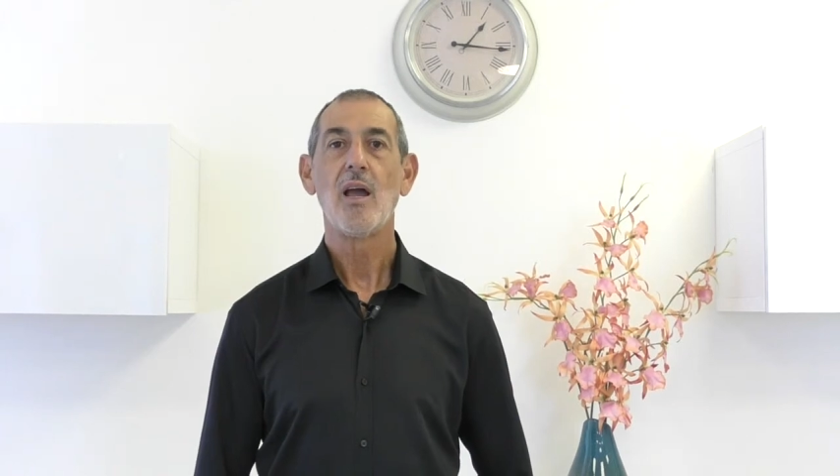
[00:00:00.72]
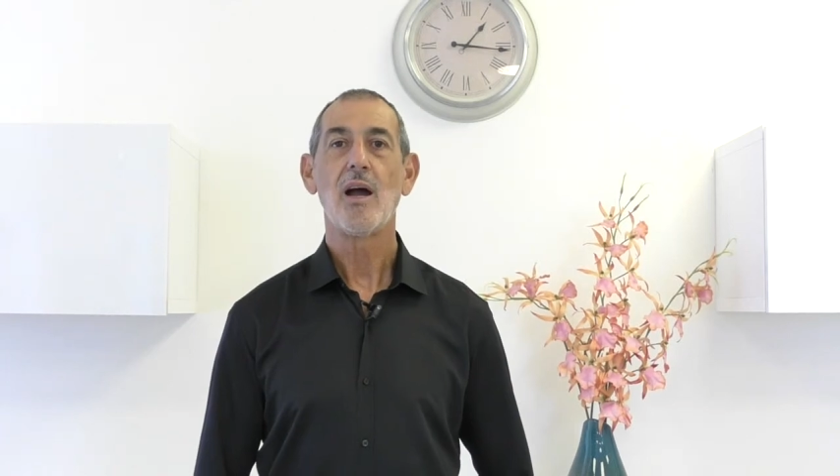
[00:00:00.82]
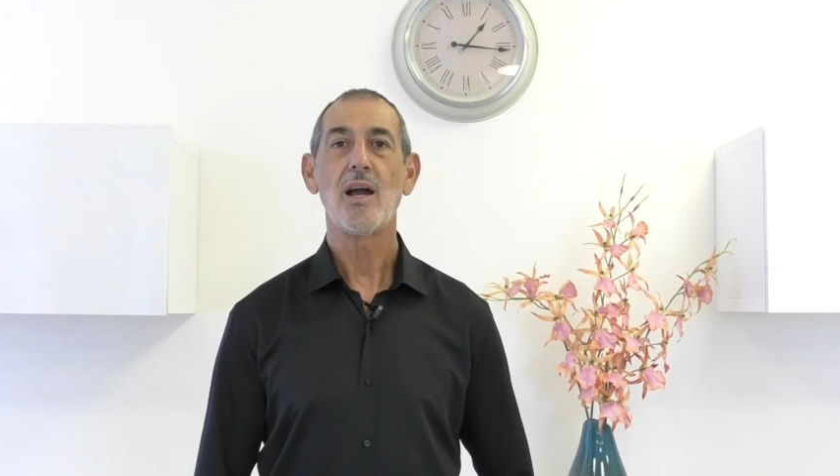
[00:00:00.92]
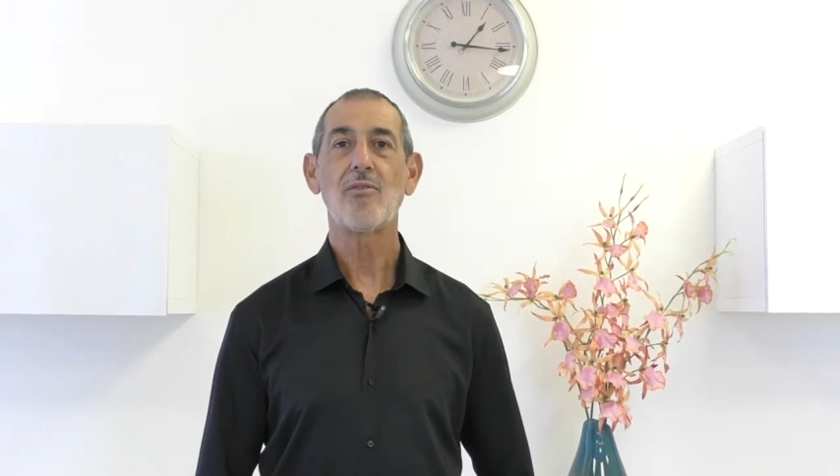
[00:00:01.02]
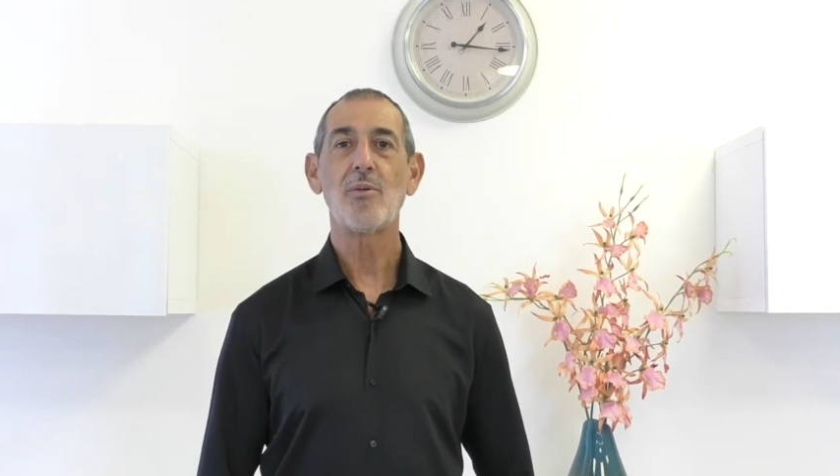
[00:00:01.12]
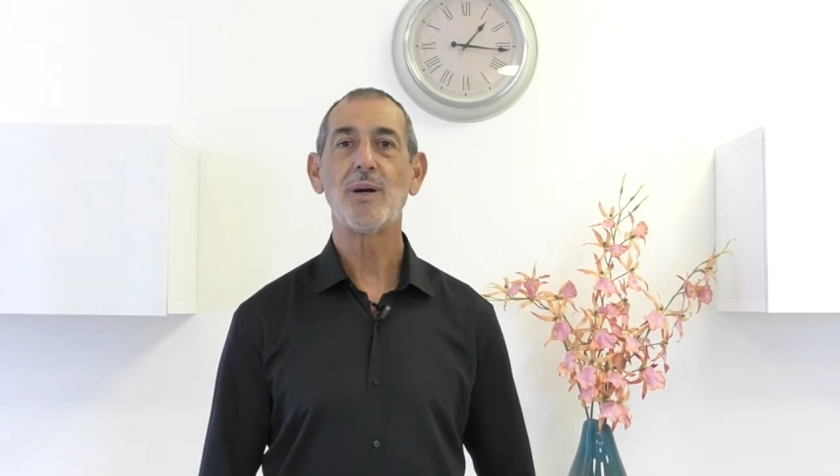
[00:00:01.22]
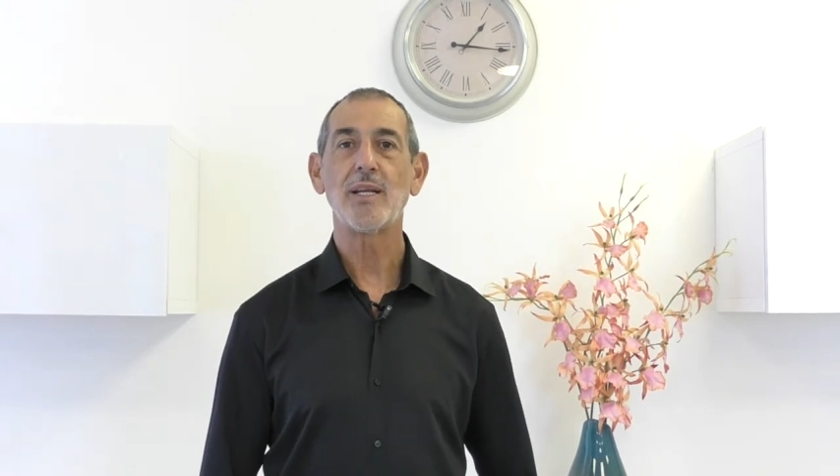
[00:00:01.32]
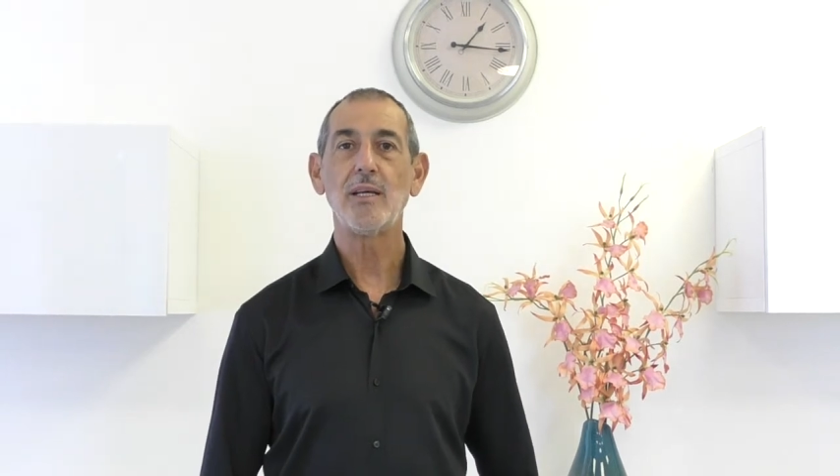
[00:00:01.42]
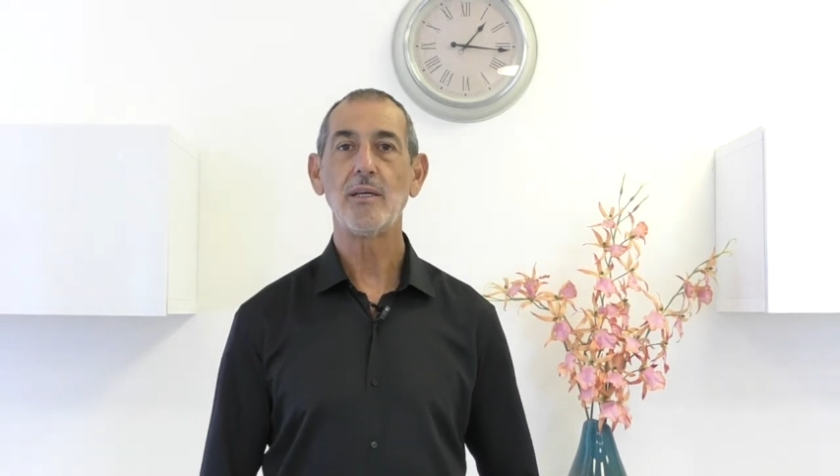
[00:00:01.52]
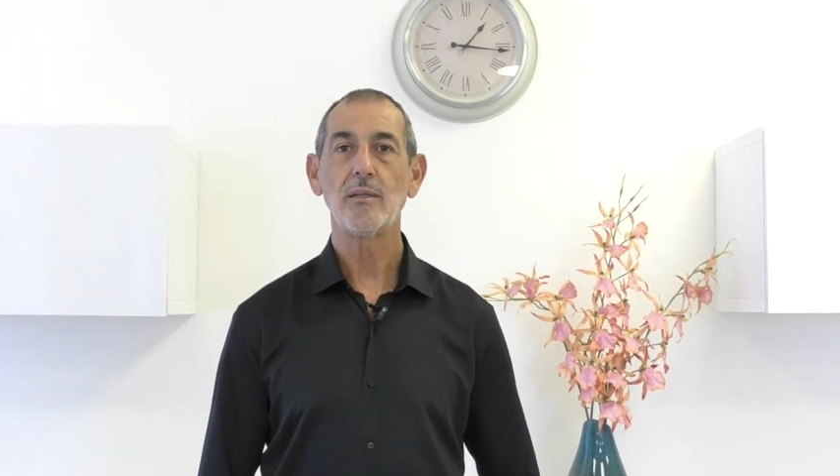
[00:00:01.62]
Hi
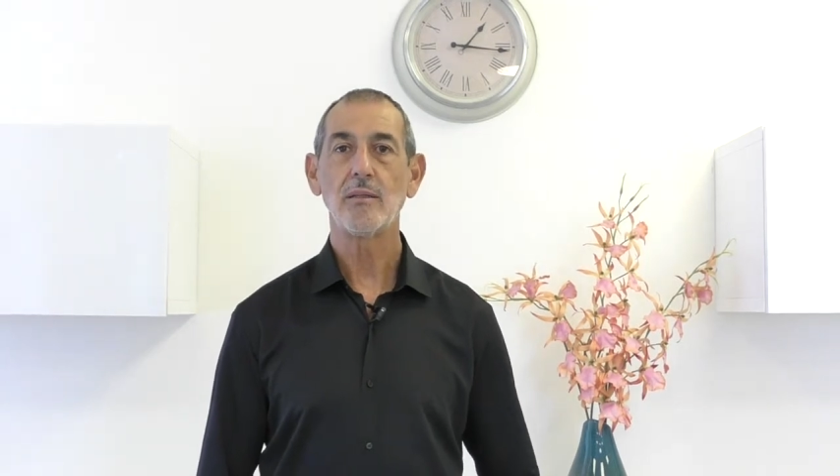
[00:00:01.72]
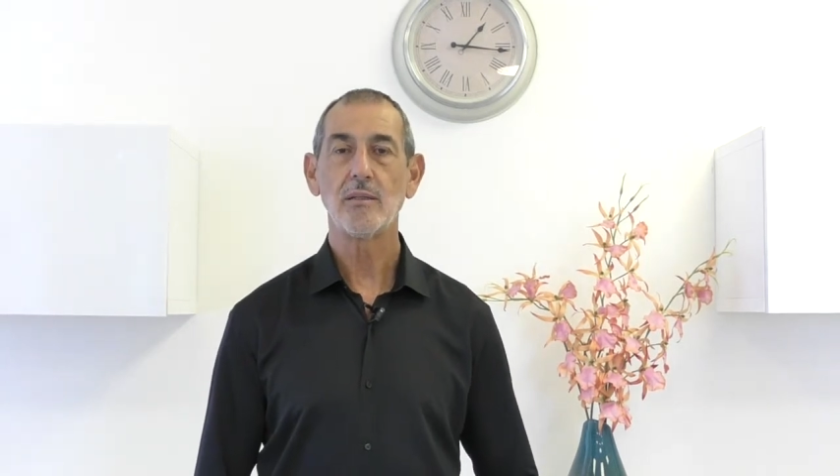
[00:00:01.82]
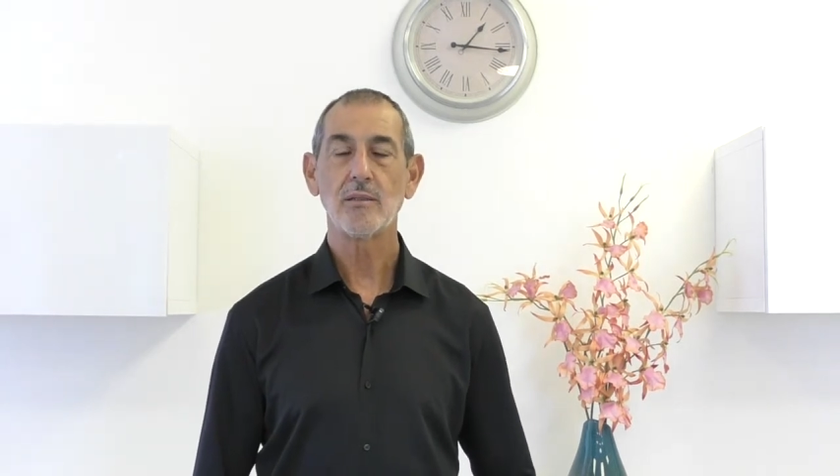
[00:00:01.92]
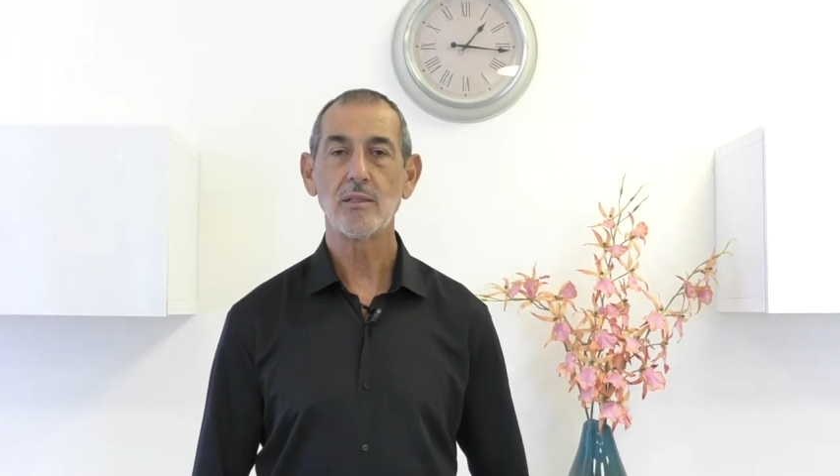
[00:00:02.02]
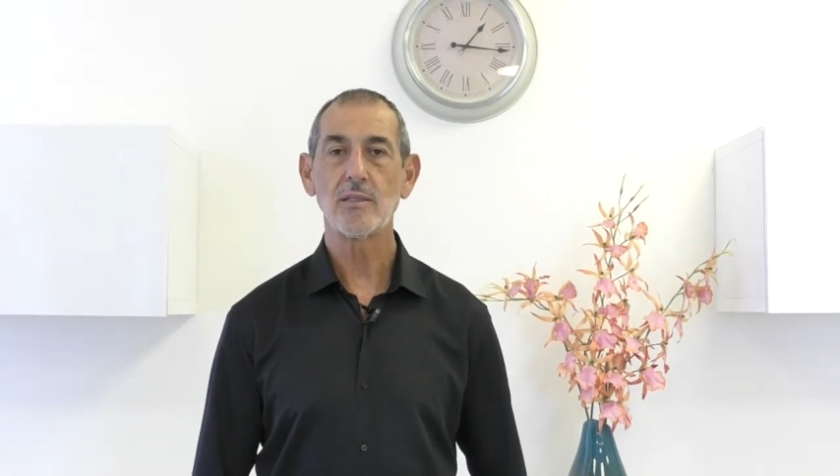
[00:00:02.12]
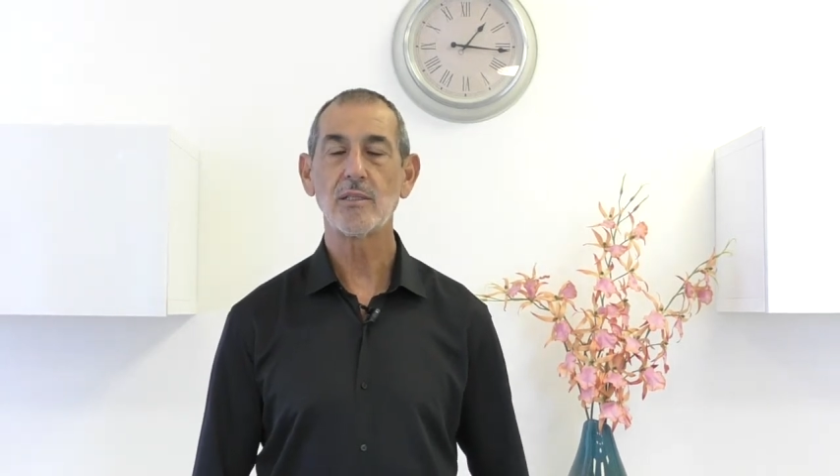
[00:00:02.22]
everybody, this